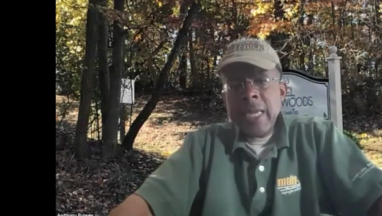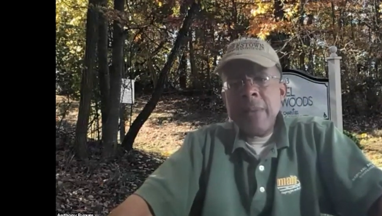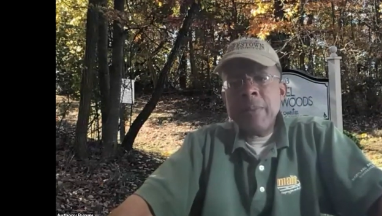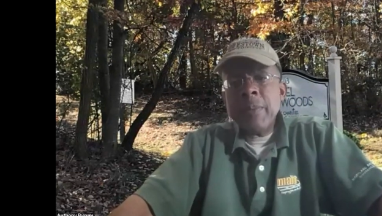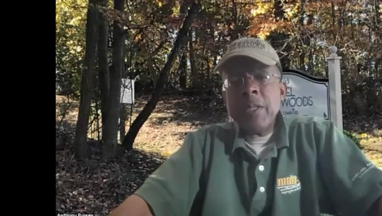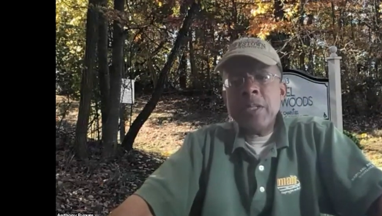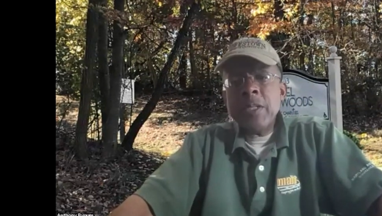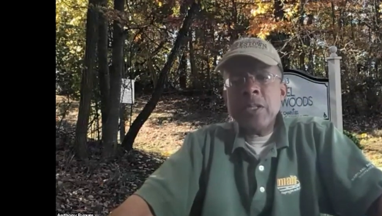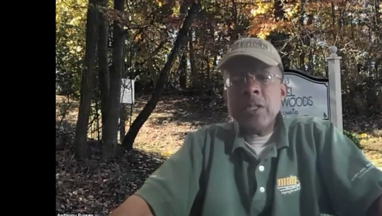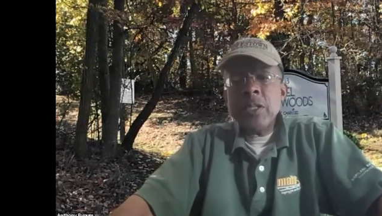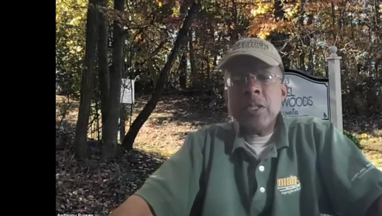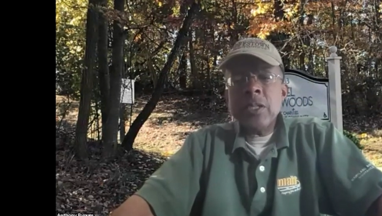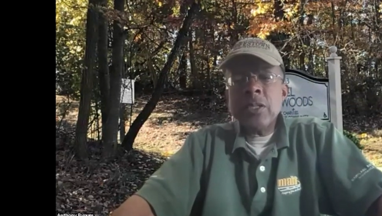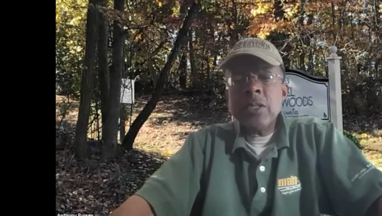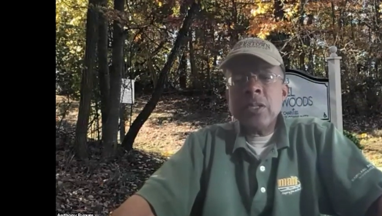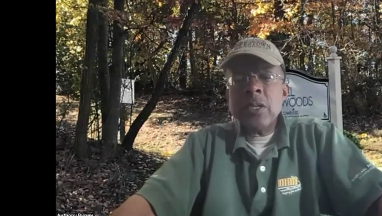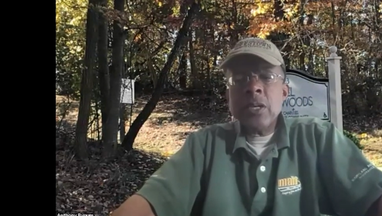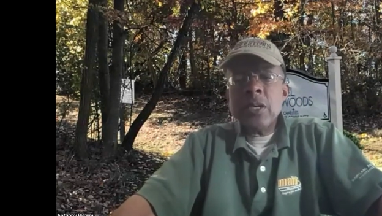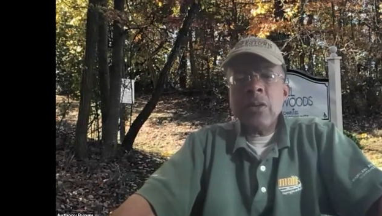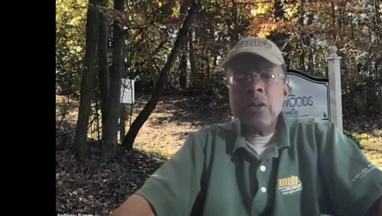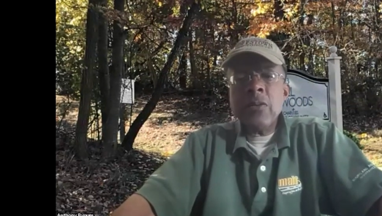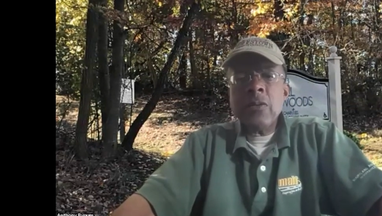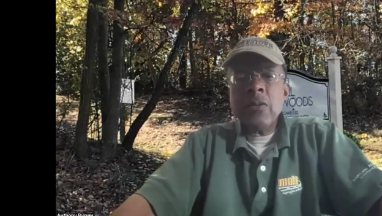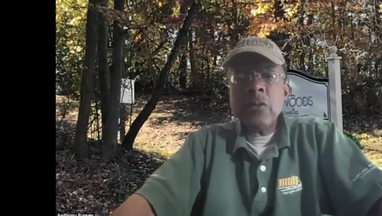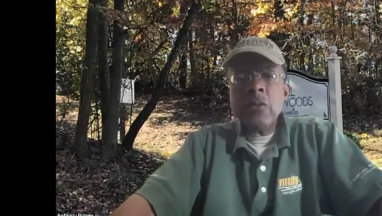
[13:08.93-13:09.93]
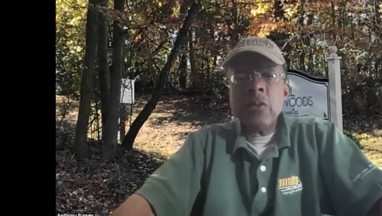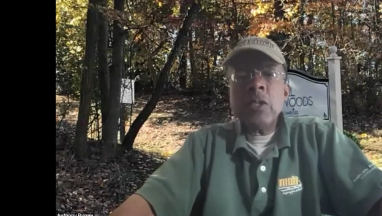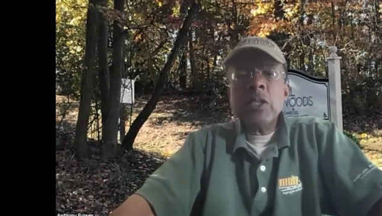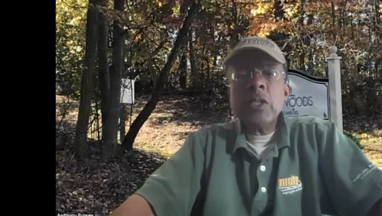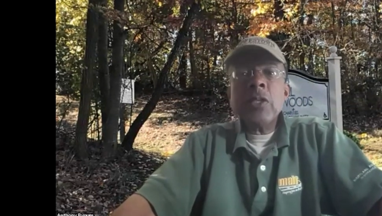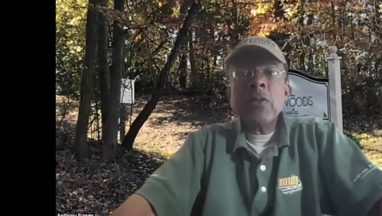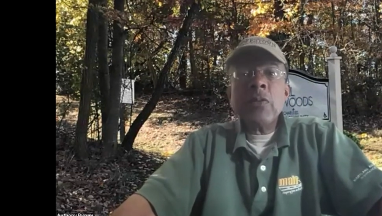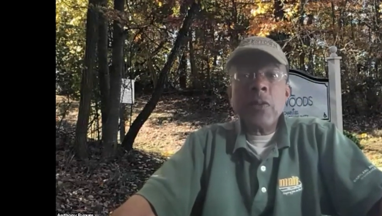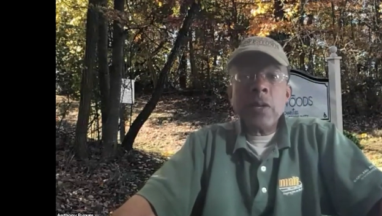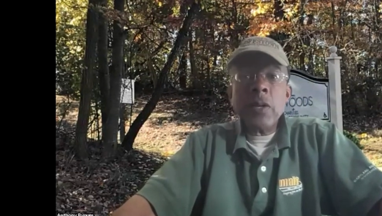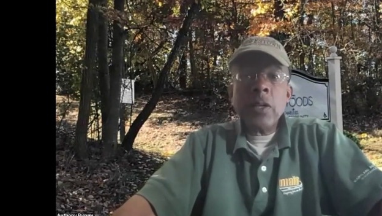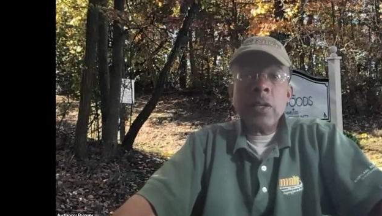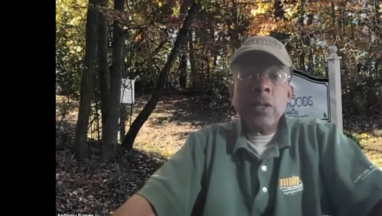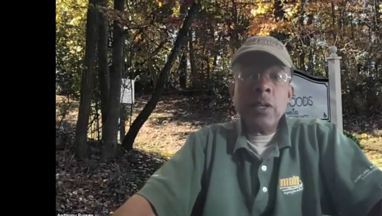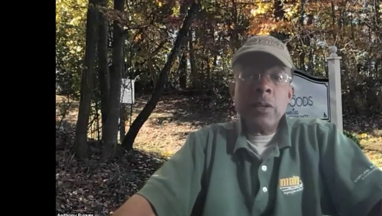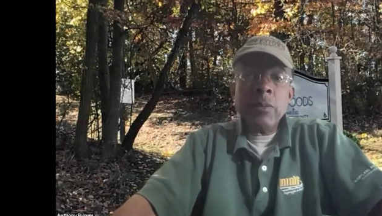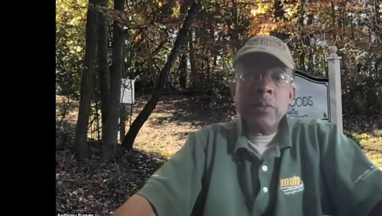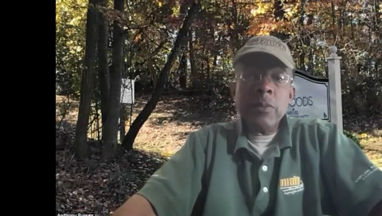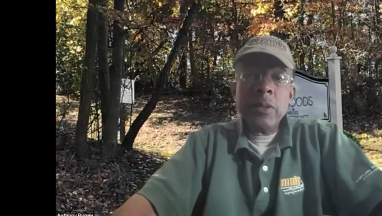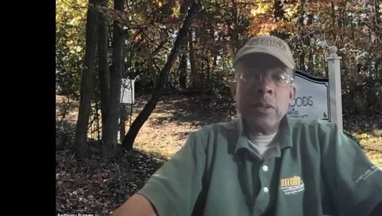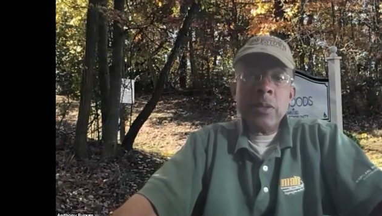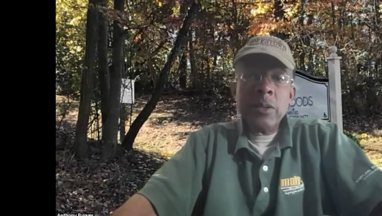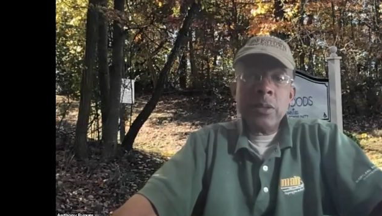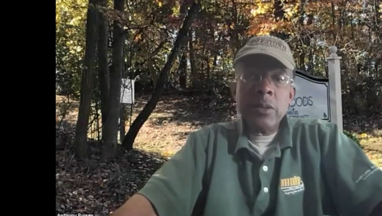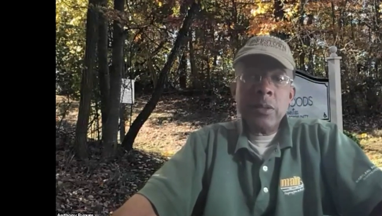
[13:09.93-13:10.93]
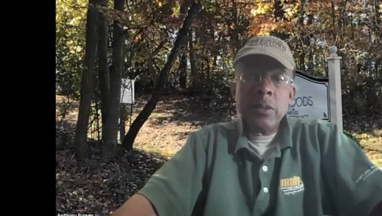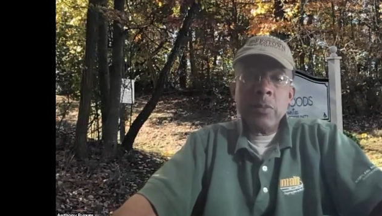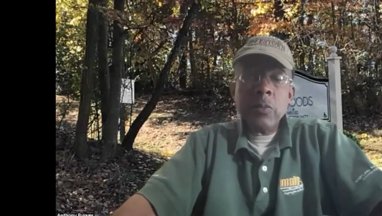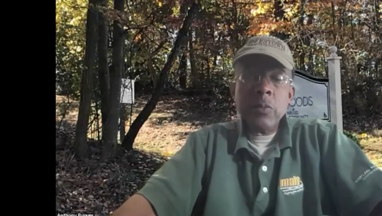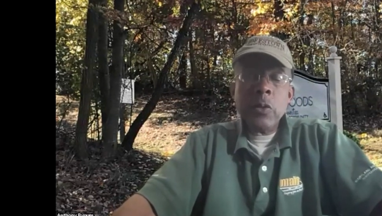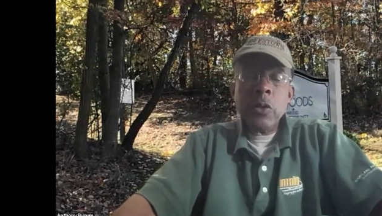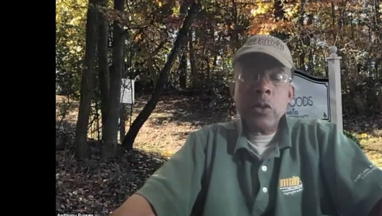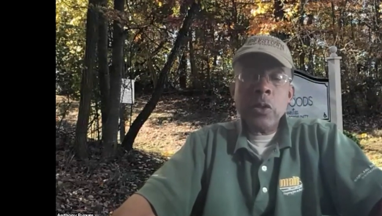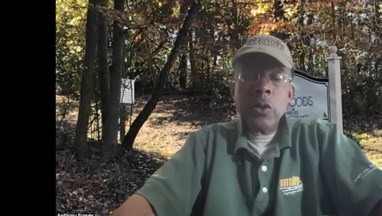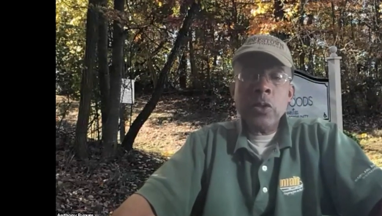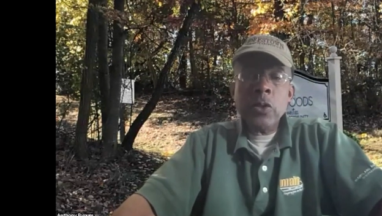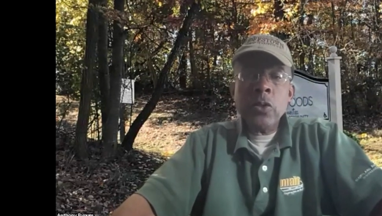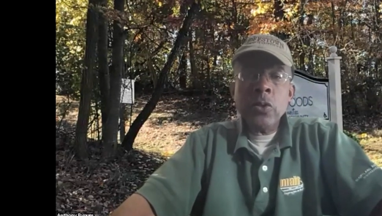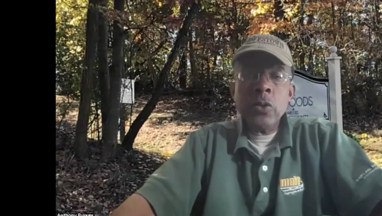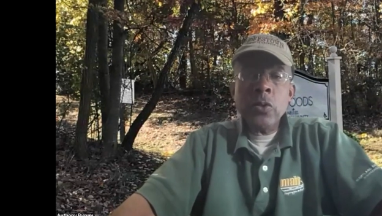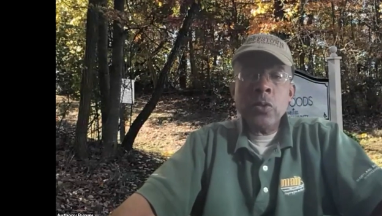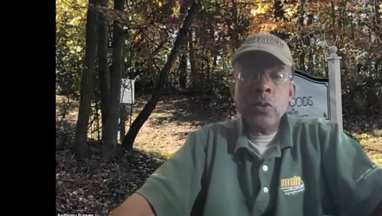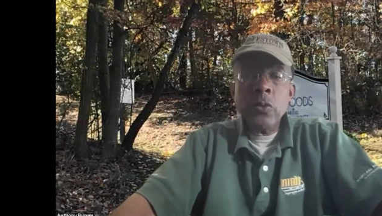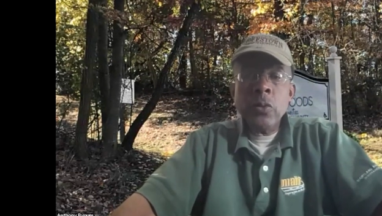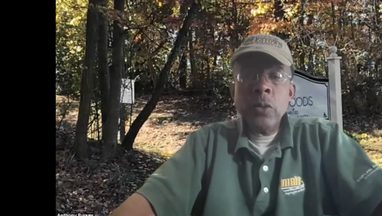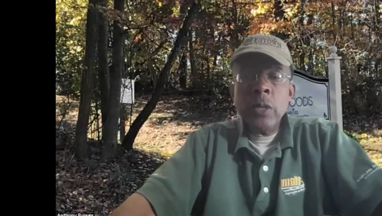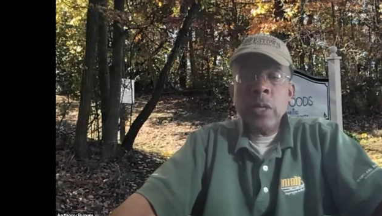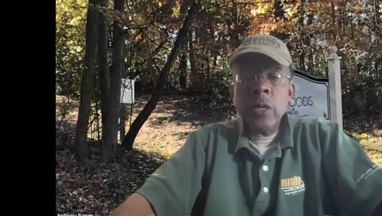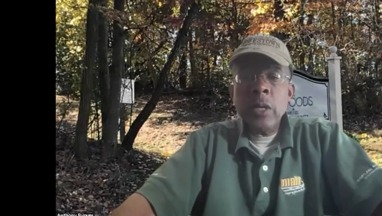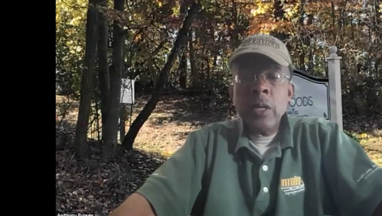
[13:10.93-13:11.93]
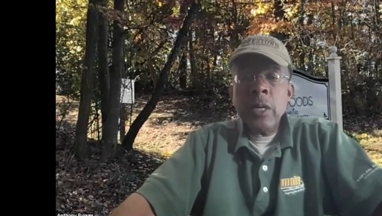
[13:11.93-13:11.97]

images of Christopher Columbus, the person who